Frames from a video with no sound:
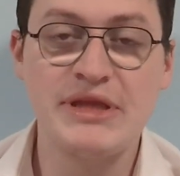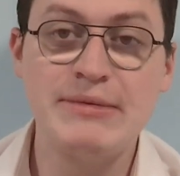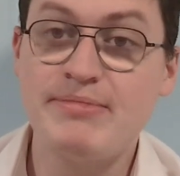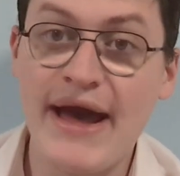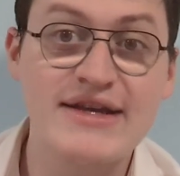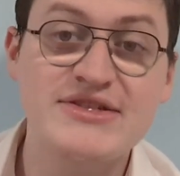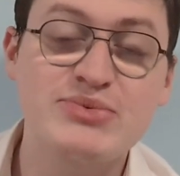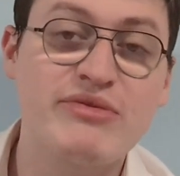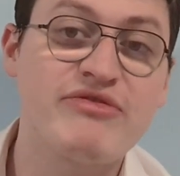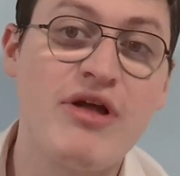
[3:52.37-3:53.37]
he
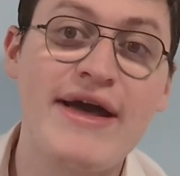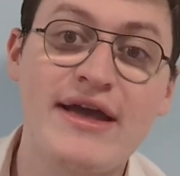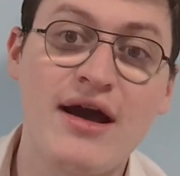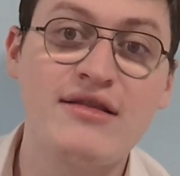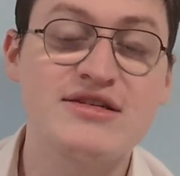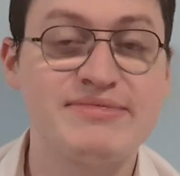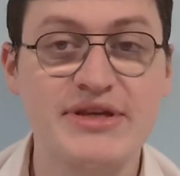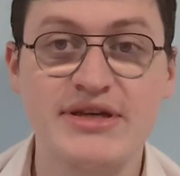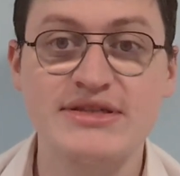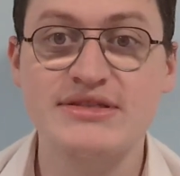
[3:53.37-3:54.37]
passes with flying colors
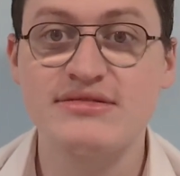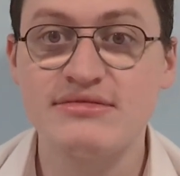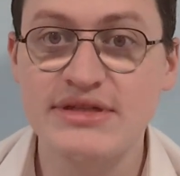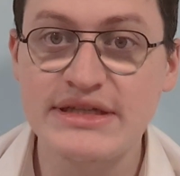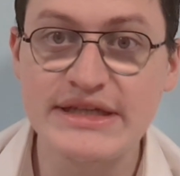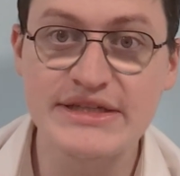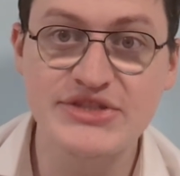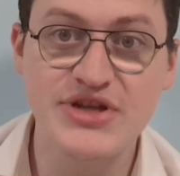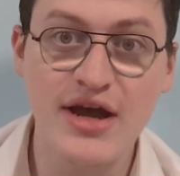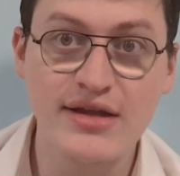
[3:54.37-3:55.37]
because he
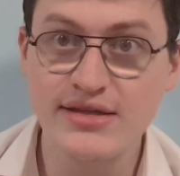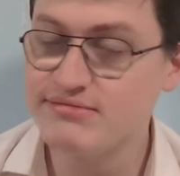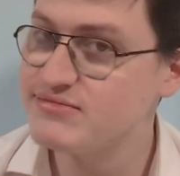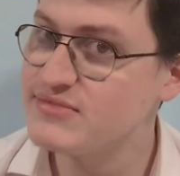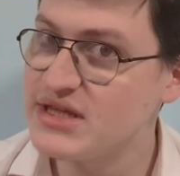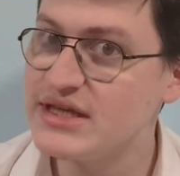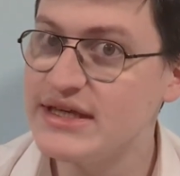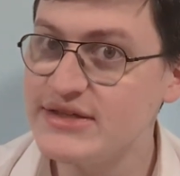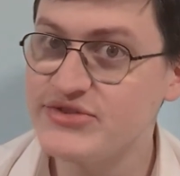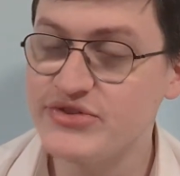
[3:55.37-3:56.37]
is Johnny,
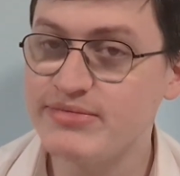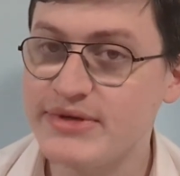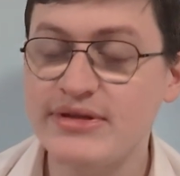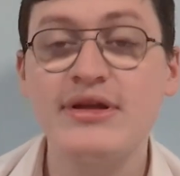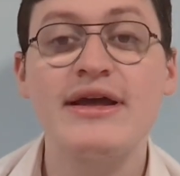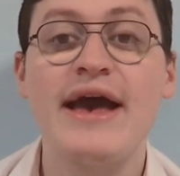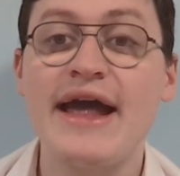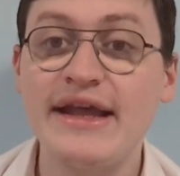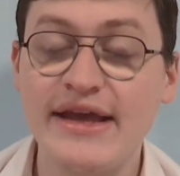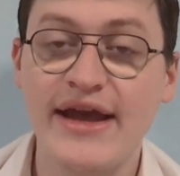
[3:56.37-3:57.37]
he is stupid,
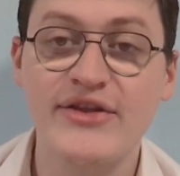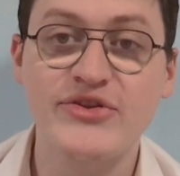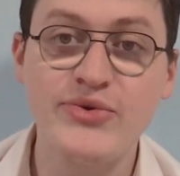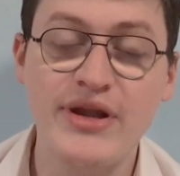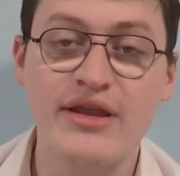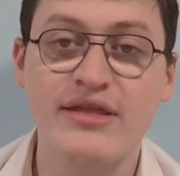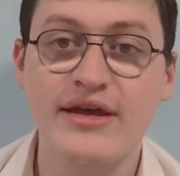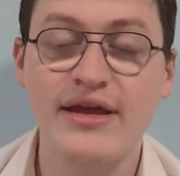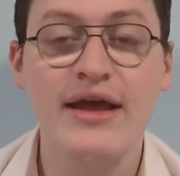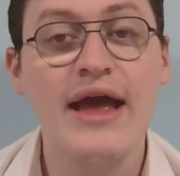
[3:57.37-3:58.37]
and he can't do
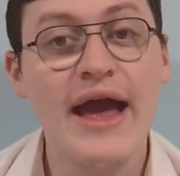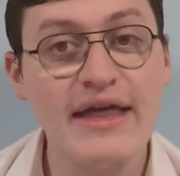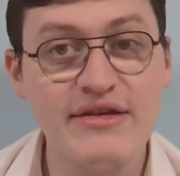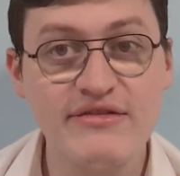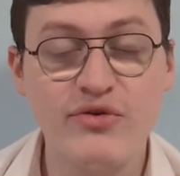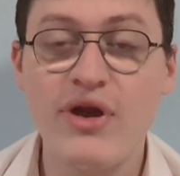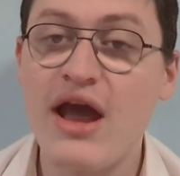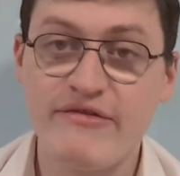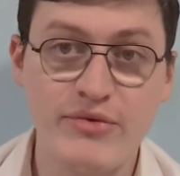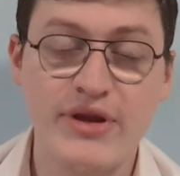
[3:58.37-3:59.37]
anything, and therefore
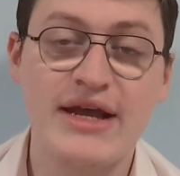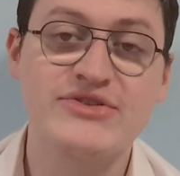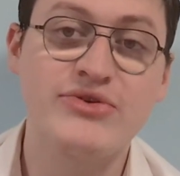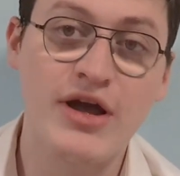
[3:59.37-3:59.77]
everyone has to